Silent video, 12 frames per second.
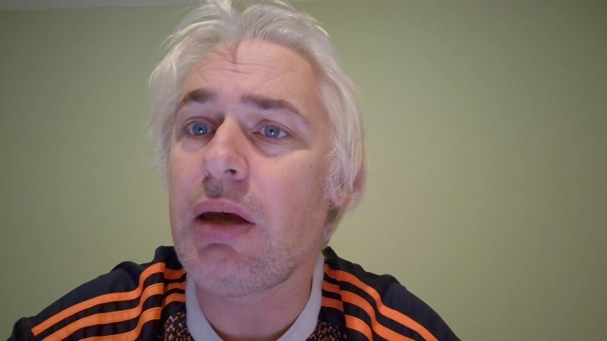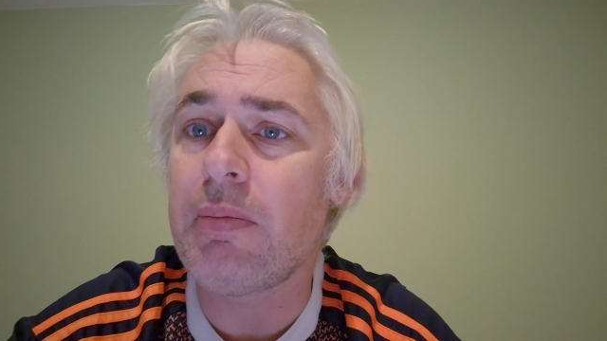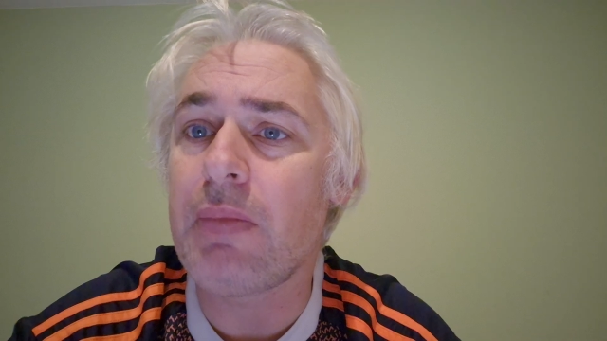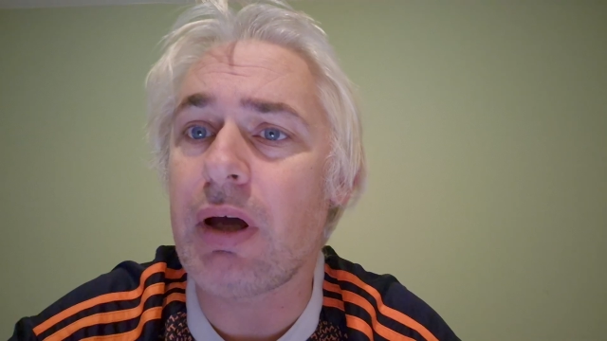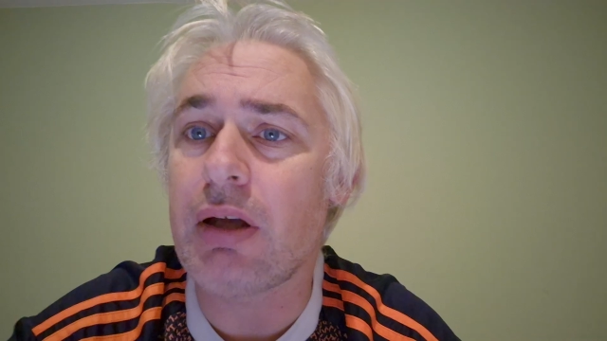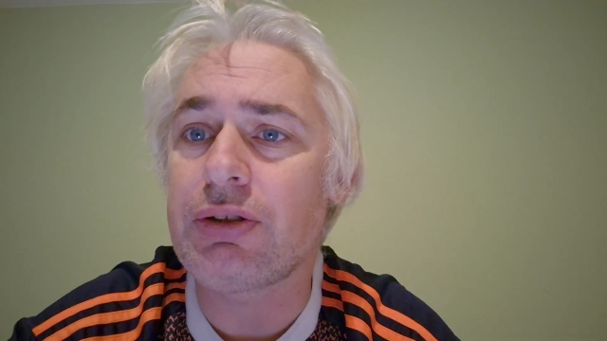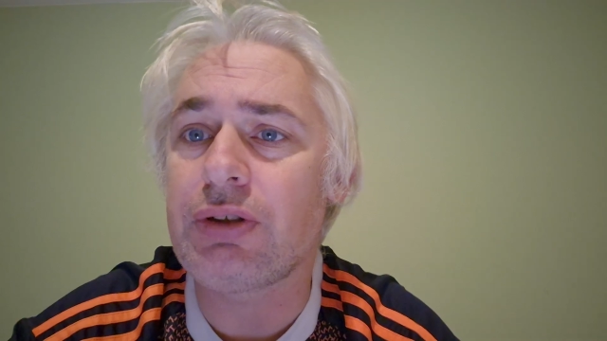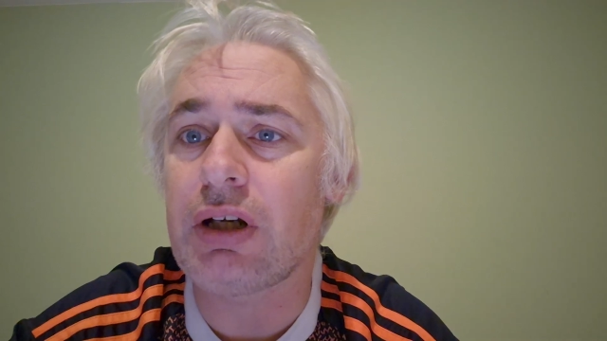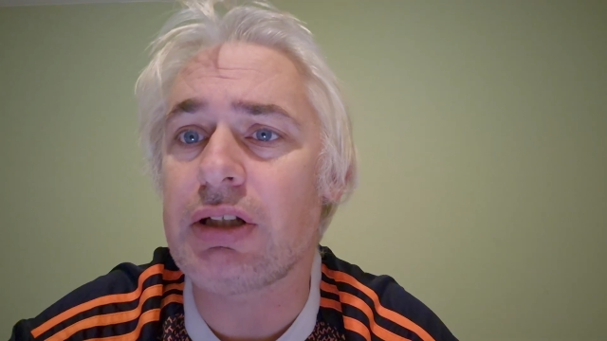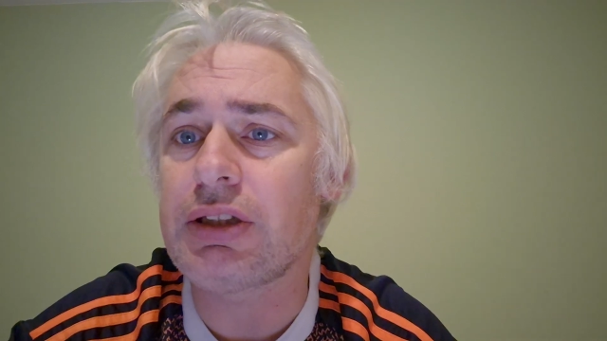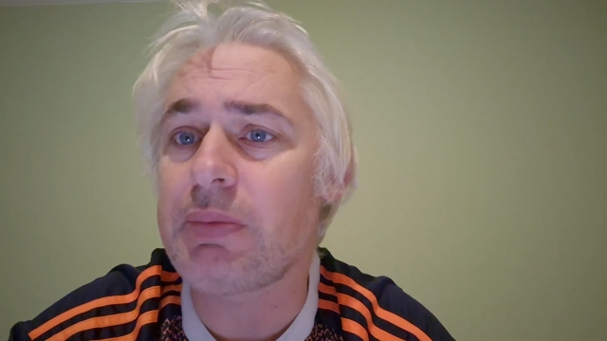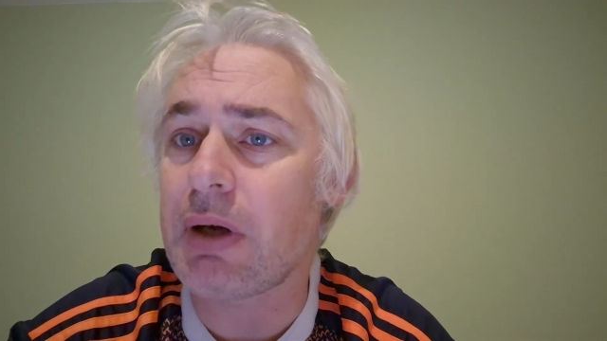in trying
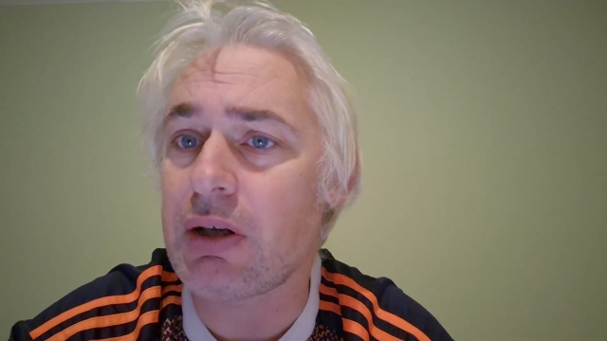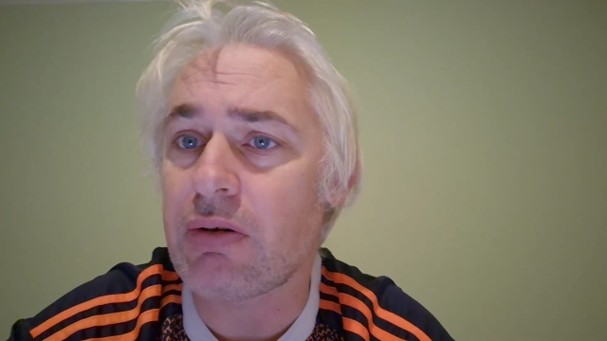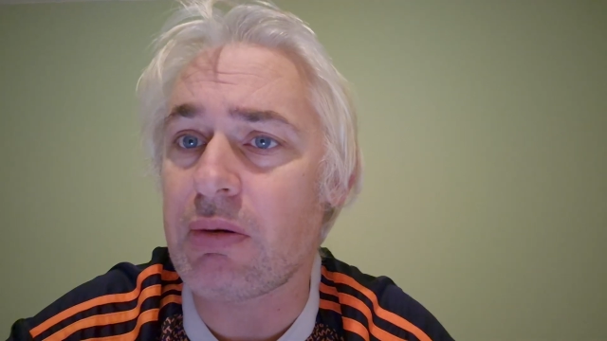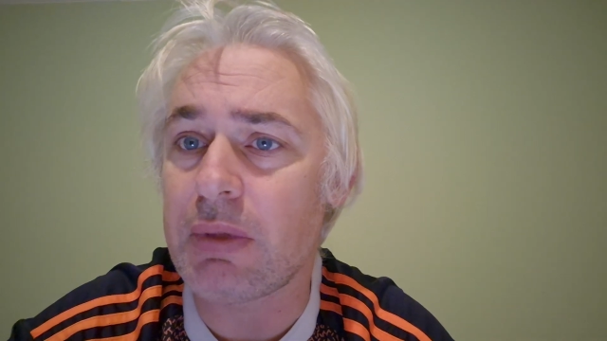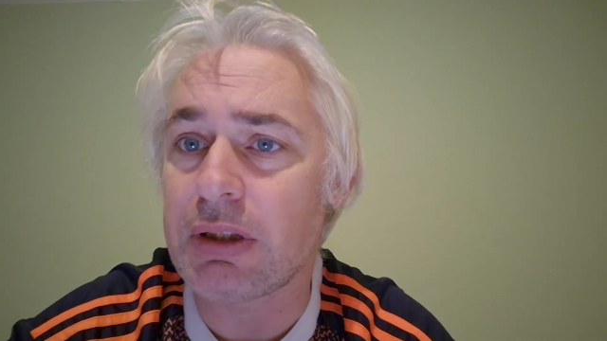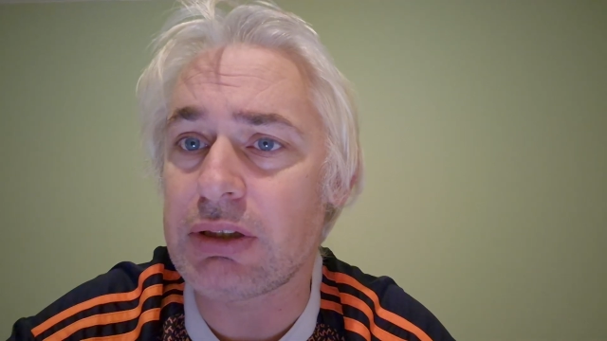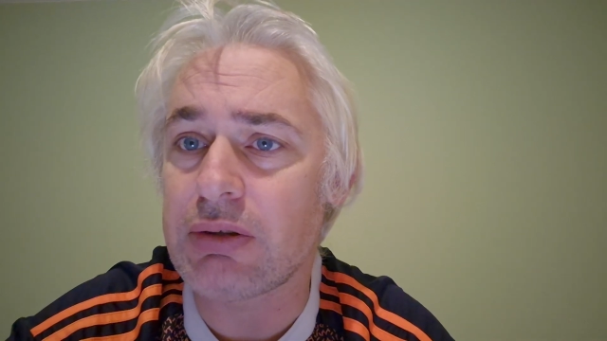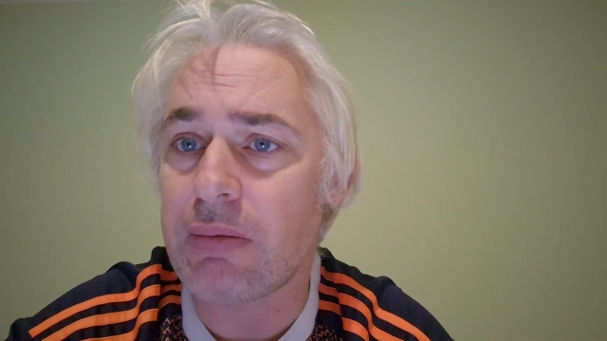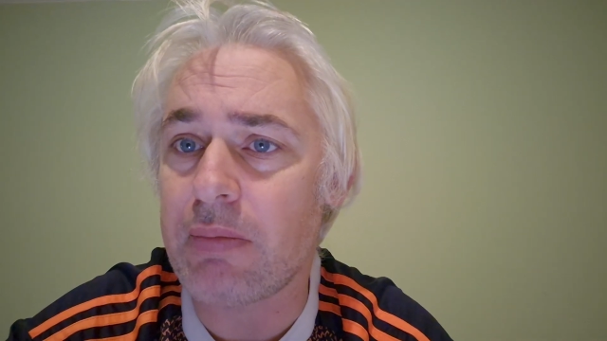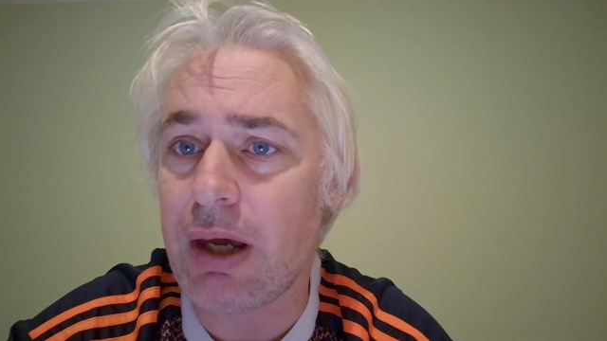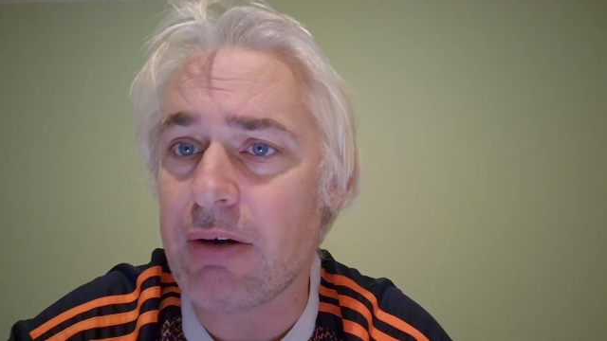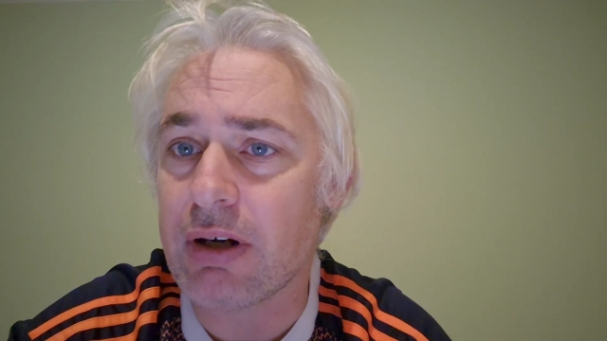to smuggle them into
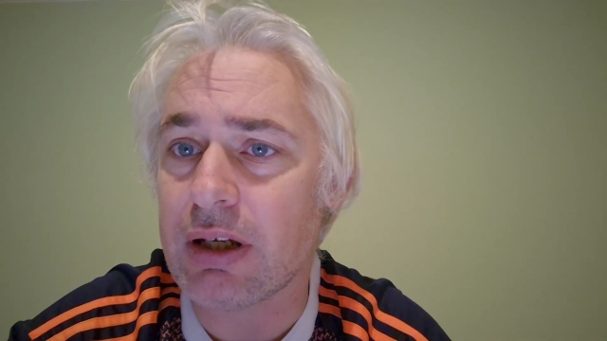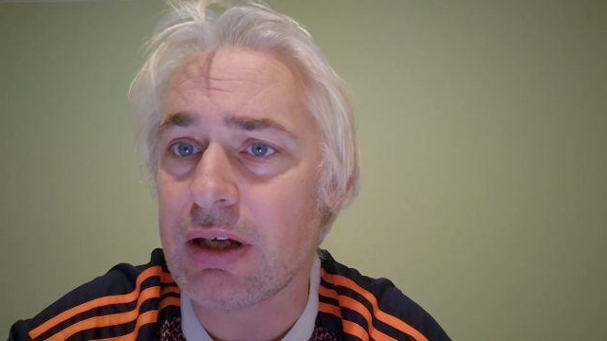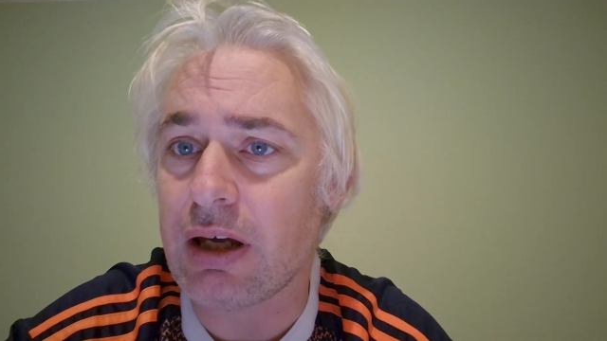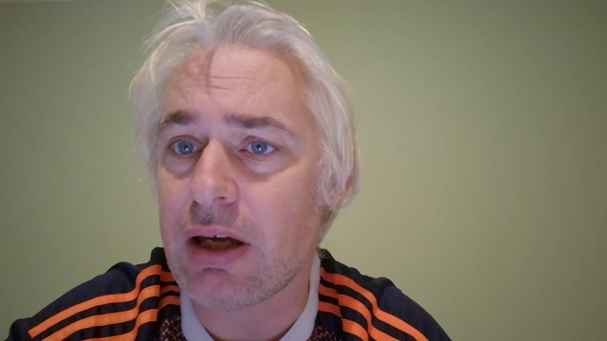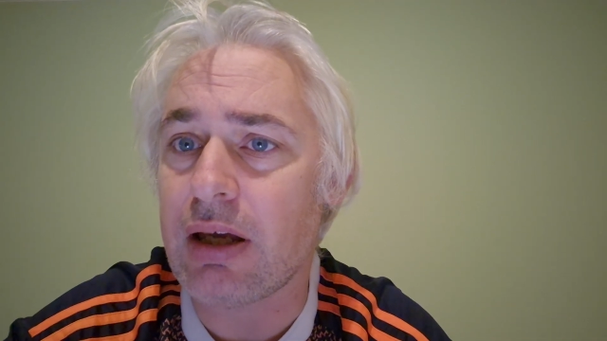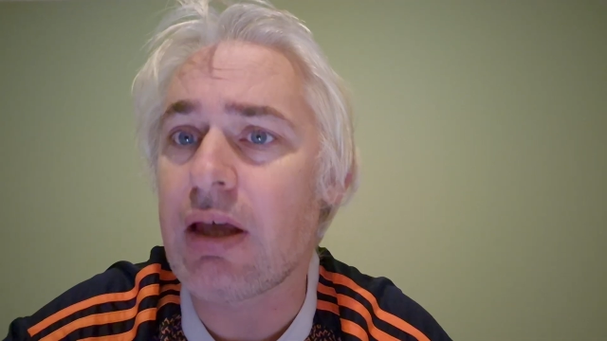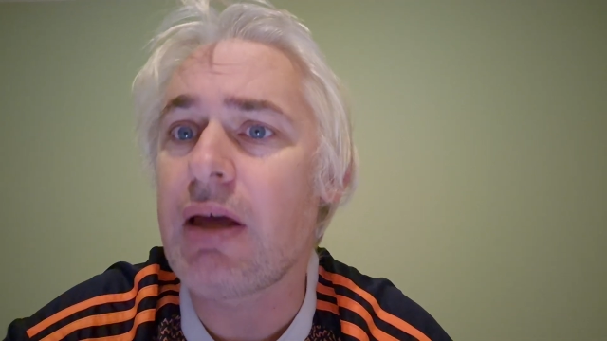America,